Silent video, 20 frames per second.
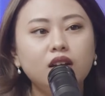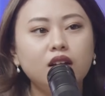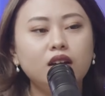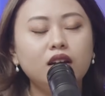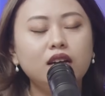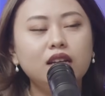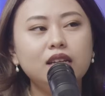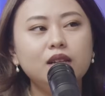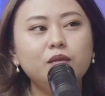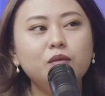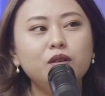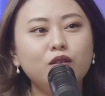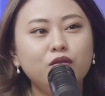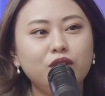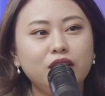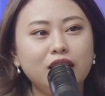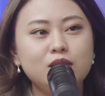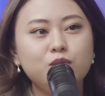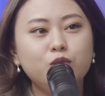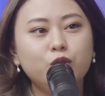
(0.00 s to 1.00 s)
A little bit of
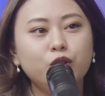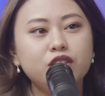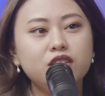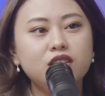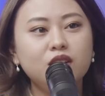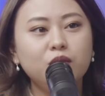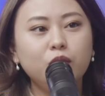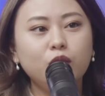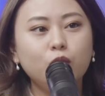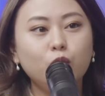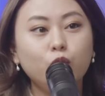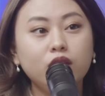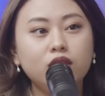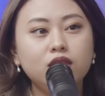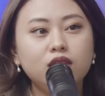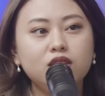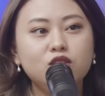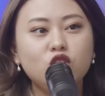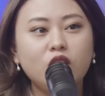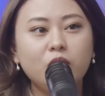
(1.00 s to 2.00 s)
an exploration about what
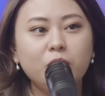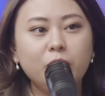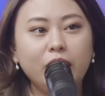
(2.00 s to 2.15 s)
the job